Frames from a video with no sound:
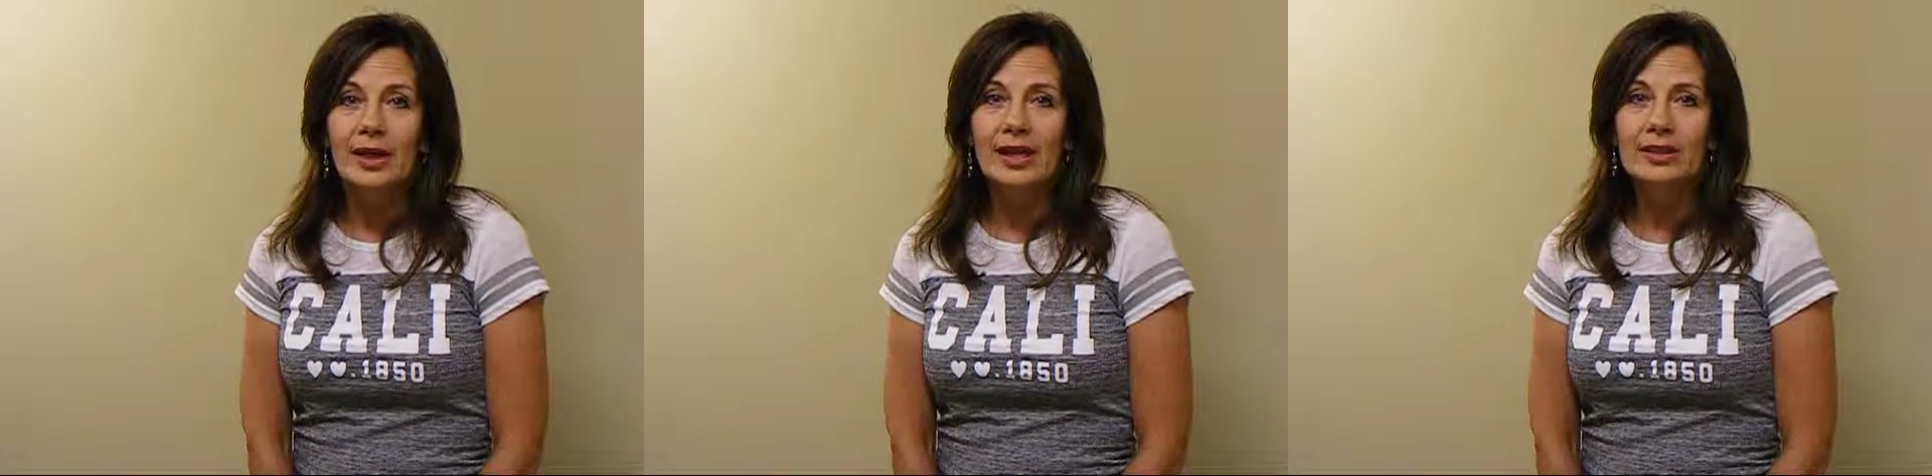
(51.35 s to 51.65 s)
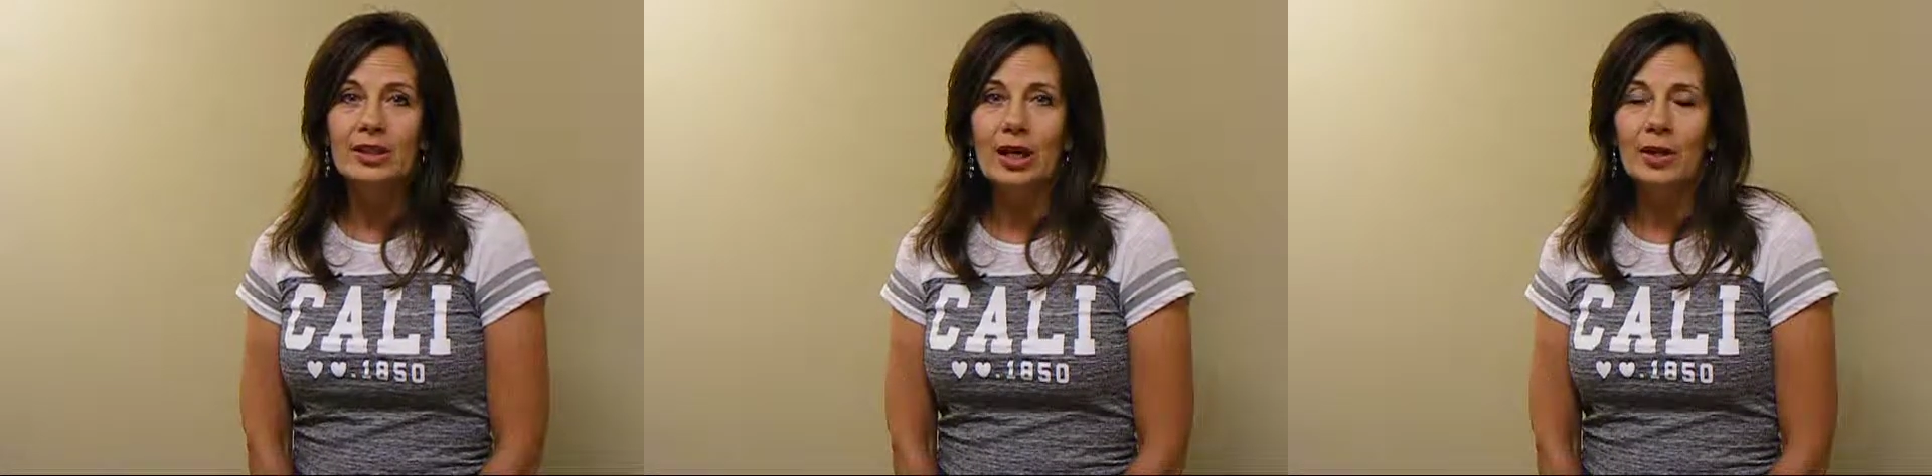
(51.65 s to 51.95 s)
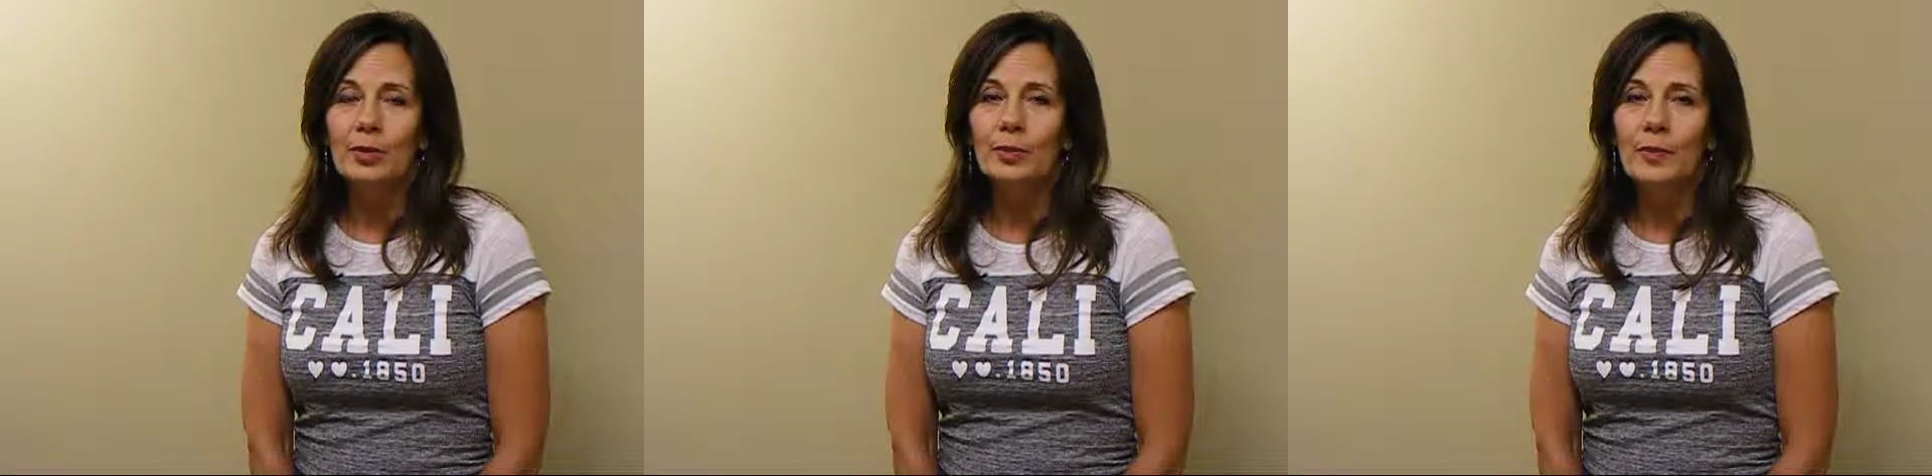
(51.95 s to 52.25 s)
And
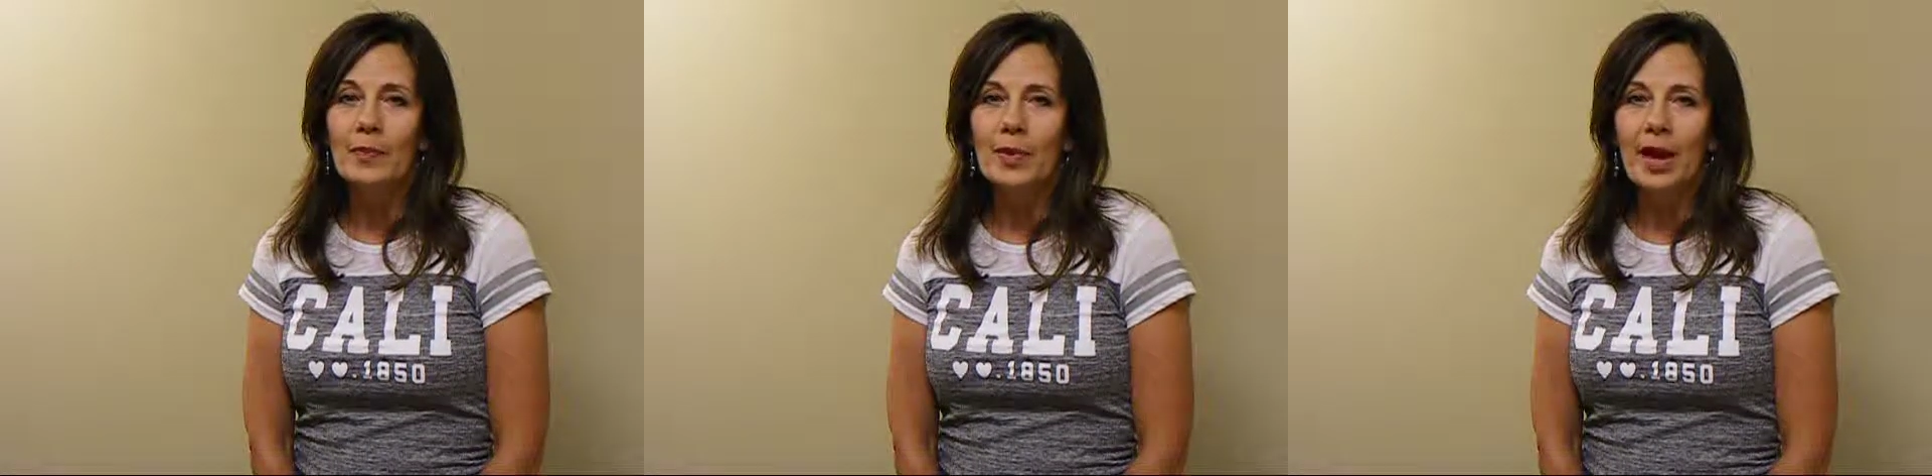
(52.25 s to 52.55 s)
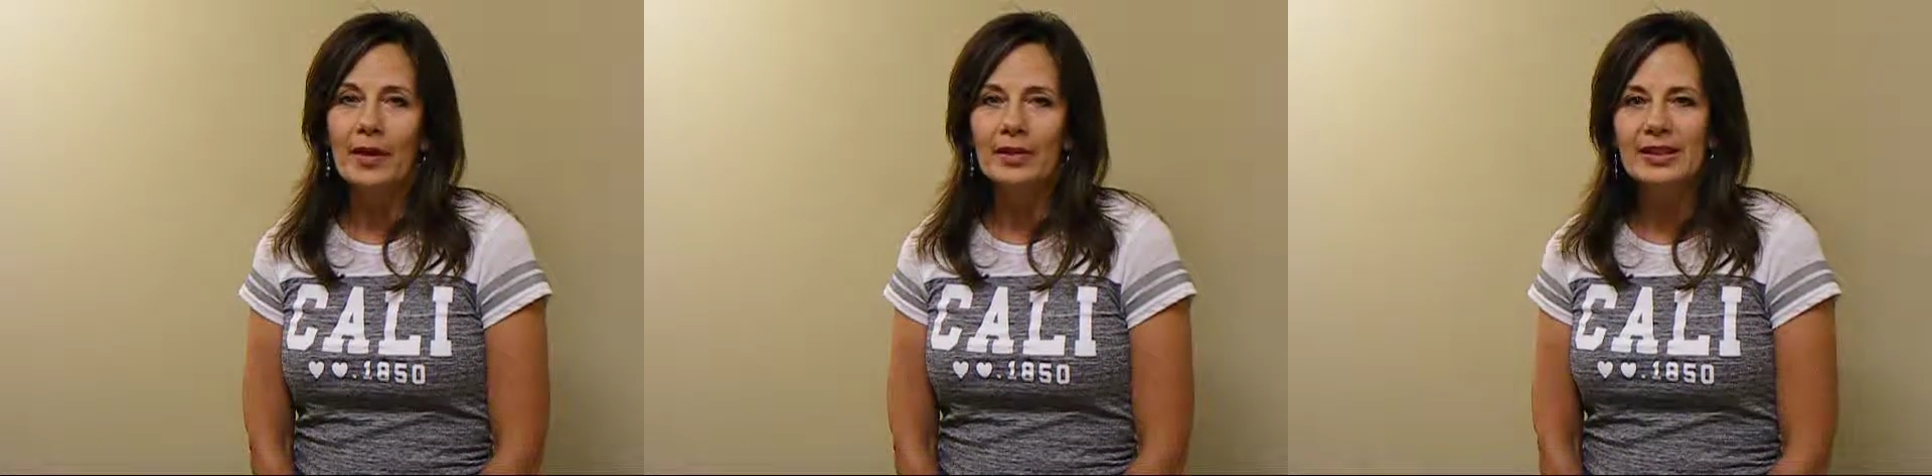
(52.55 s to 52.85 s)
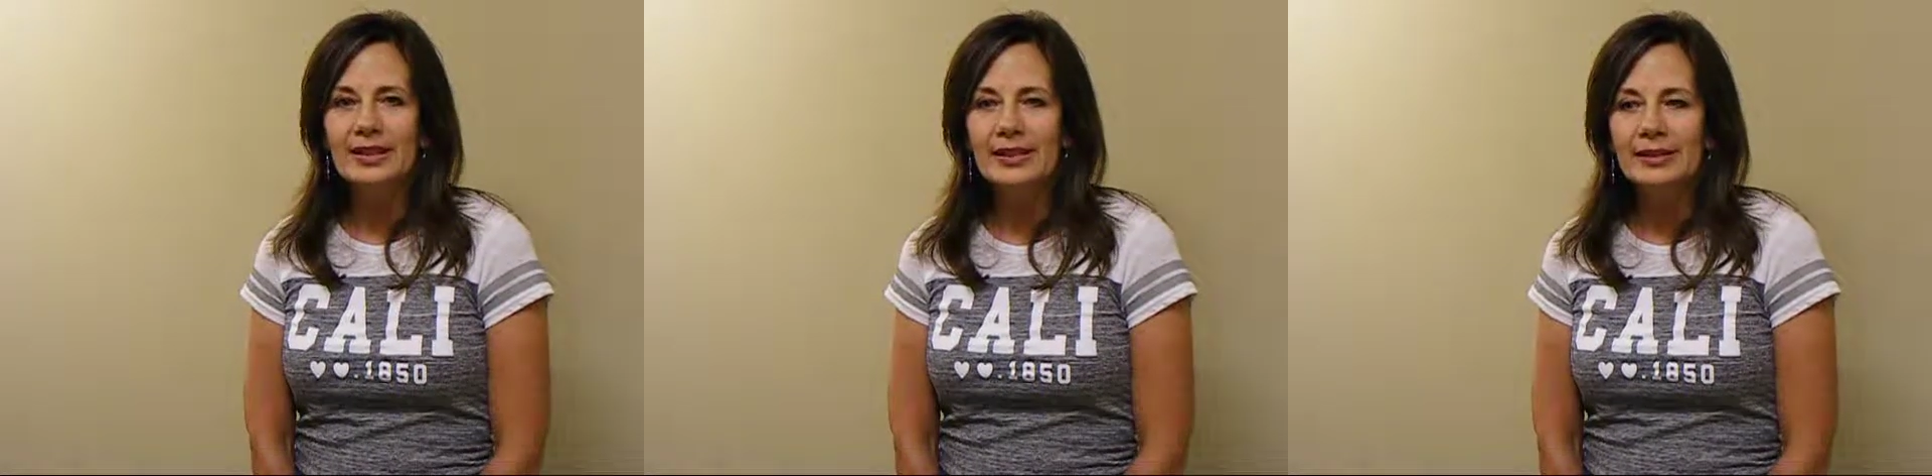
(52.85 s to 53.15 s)
so I
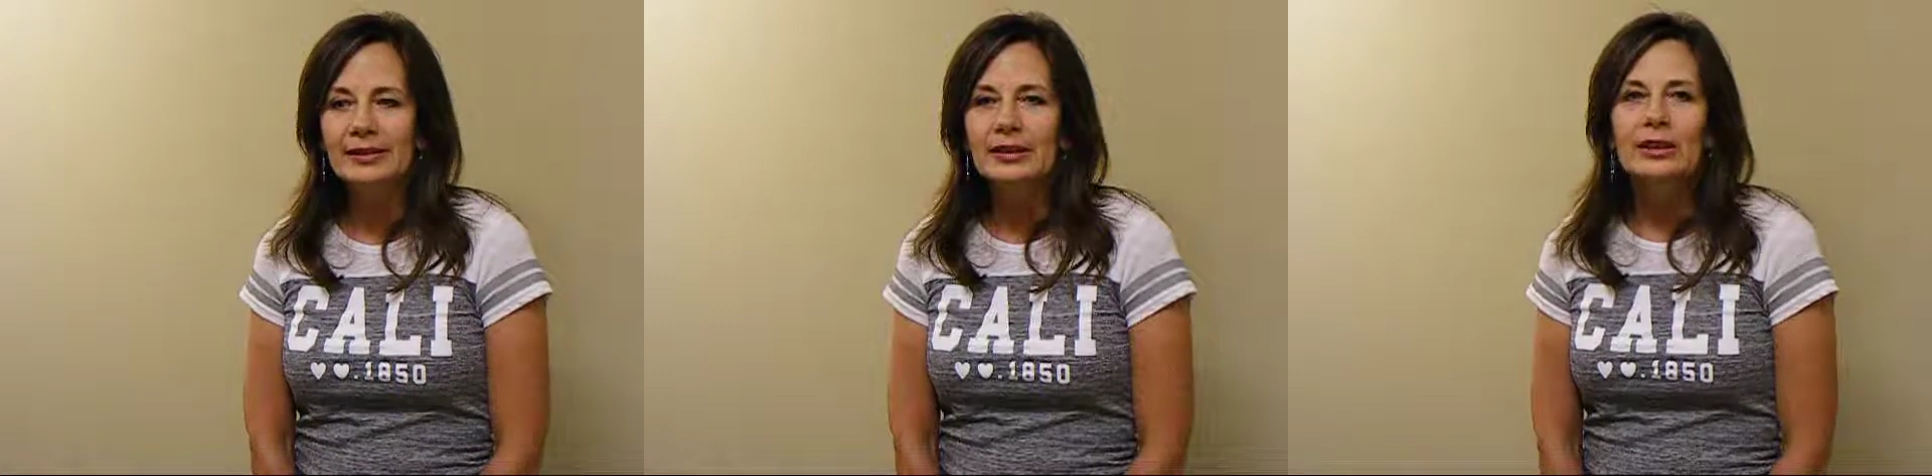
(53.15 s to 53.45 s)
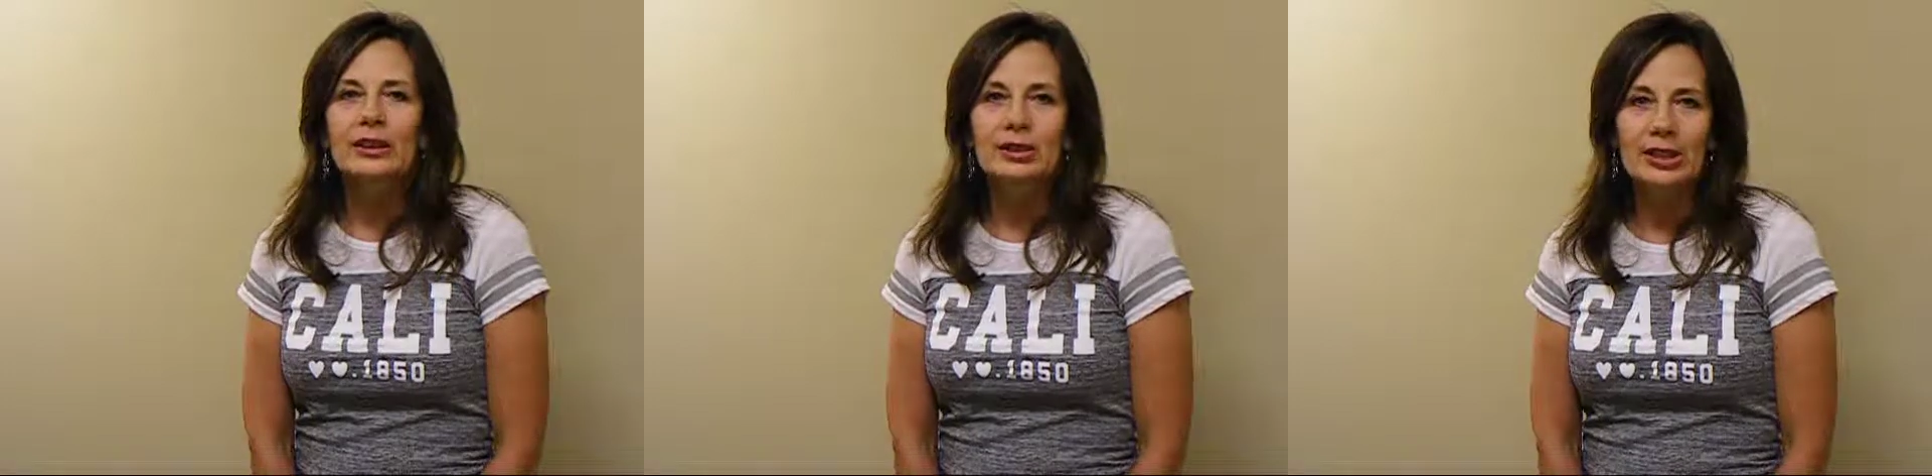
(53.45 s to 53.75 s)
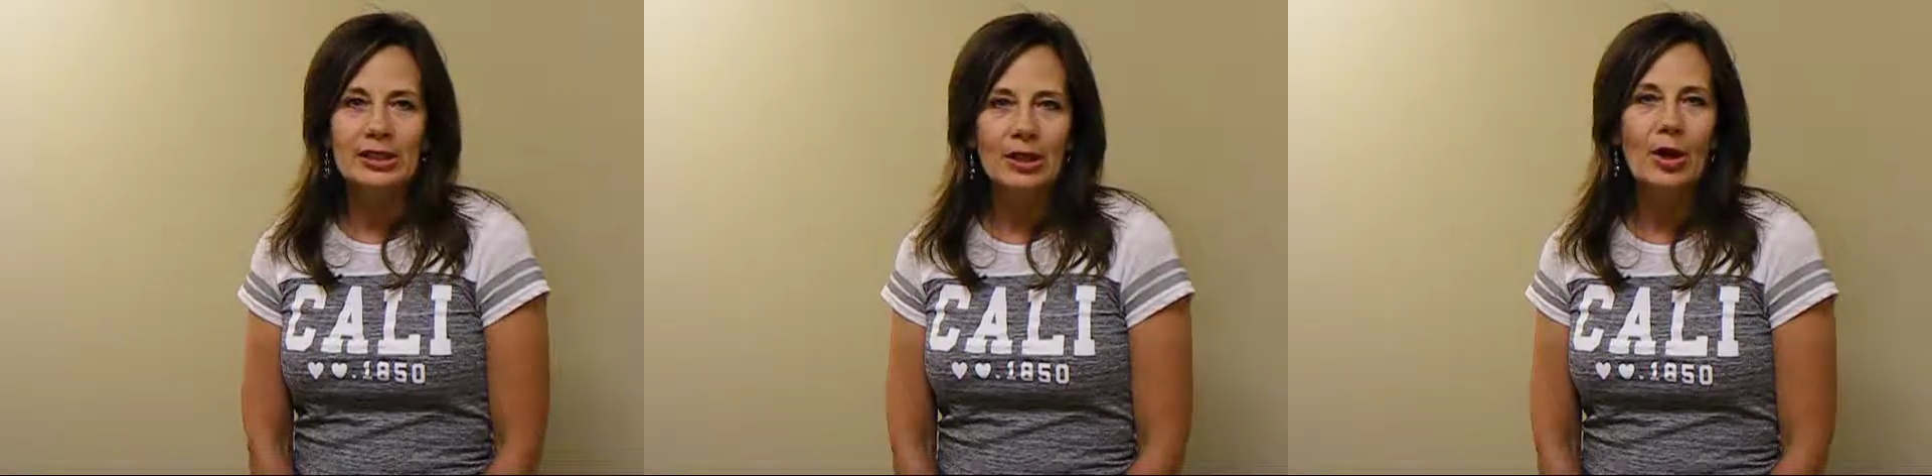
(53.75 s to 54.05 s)
was just,